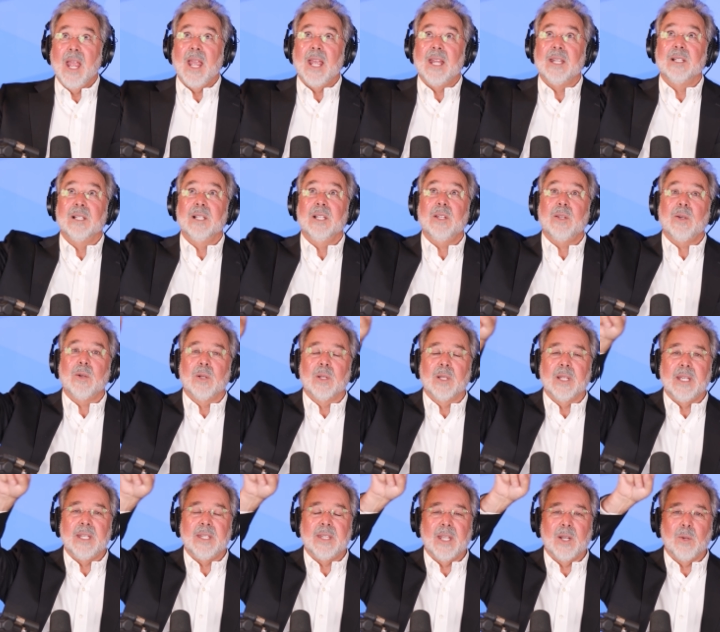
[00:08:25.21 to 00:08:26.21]
and
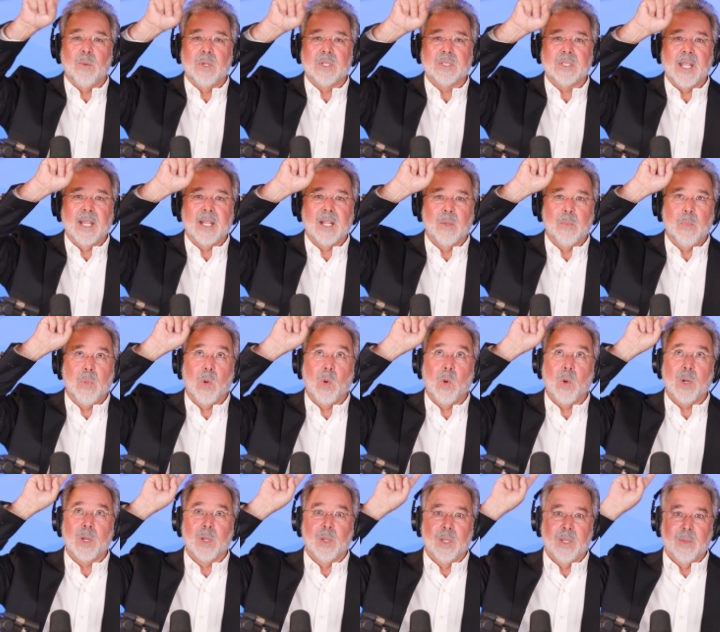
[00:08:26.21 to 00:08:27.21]
literally there was like a
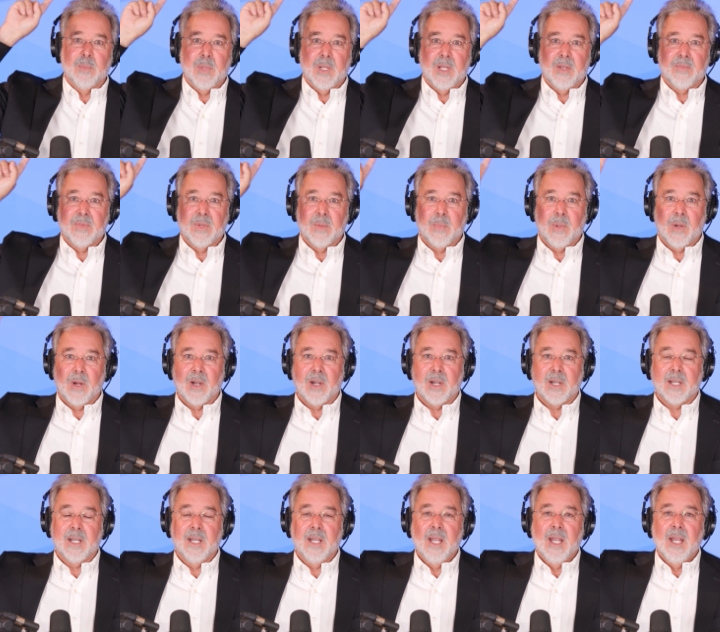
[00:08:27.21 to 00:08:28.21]
portal above the
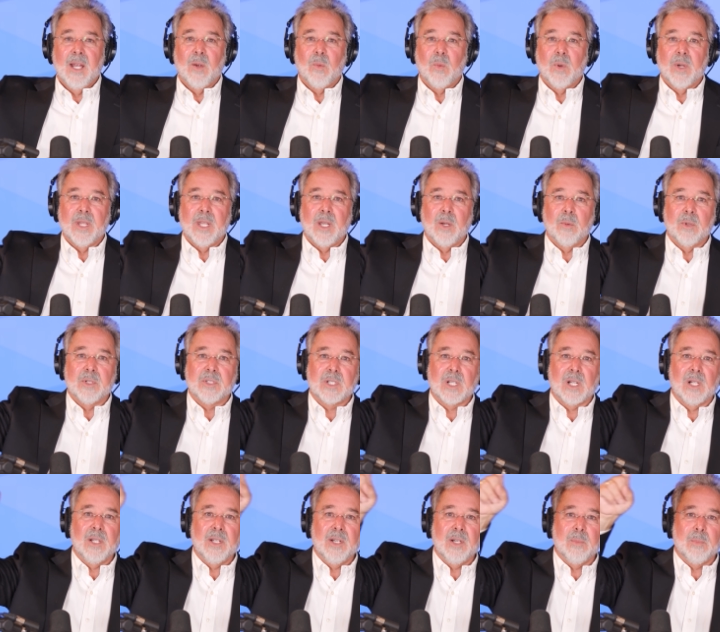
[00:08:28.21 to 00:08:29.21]
park where there was
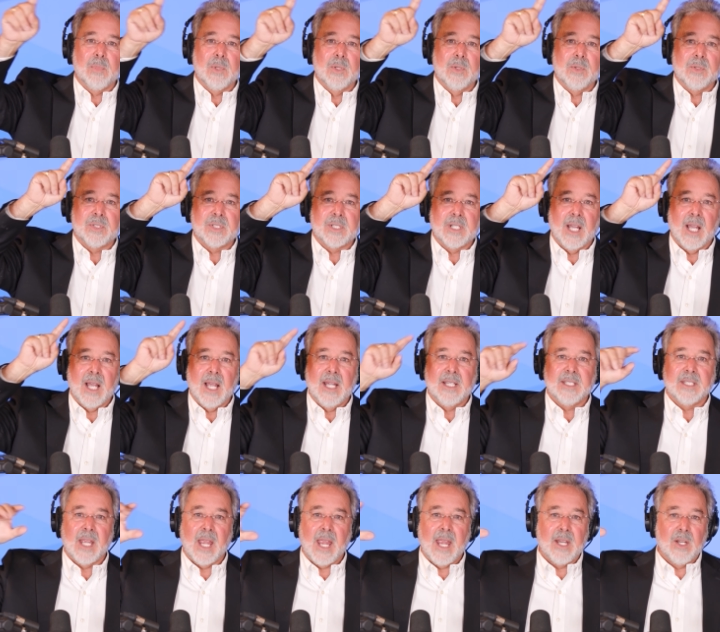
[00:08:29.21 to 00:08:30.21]
clear blue
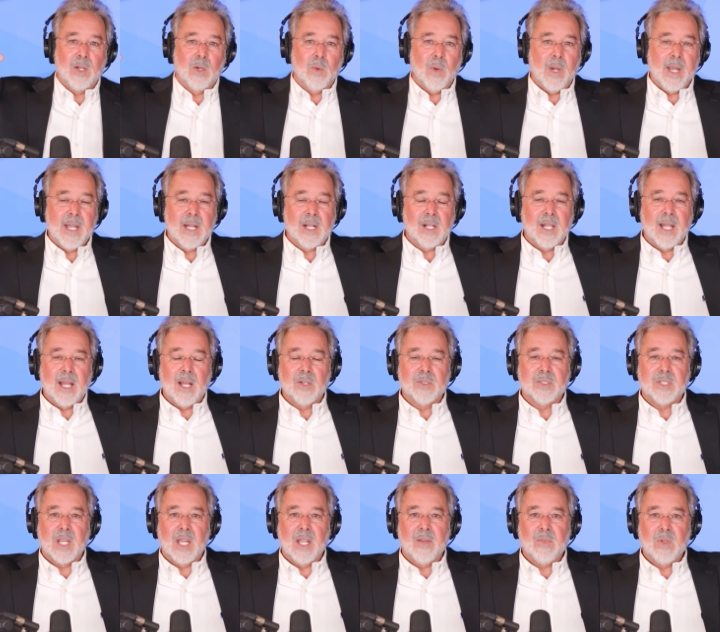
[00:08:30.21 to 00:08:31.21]
skies and gray
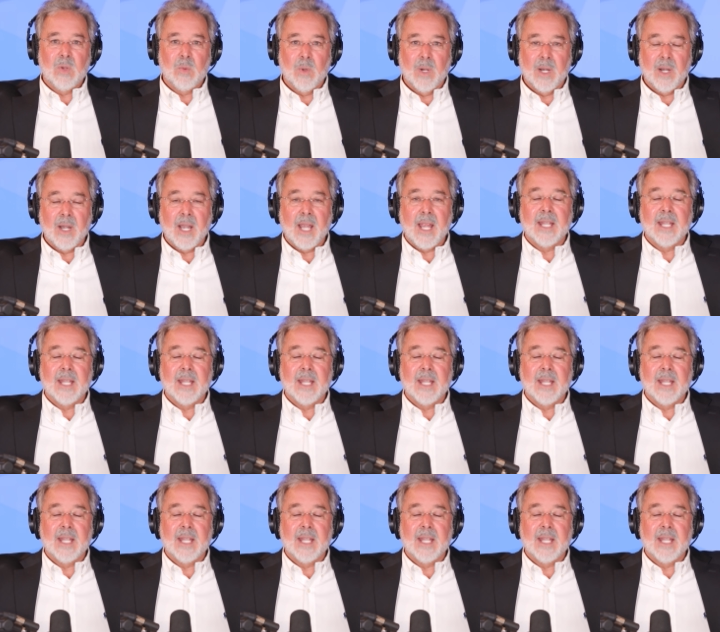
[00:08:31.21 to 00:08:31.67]
clouds everywhere.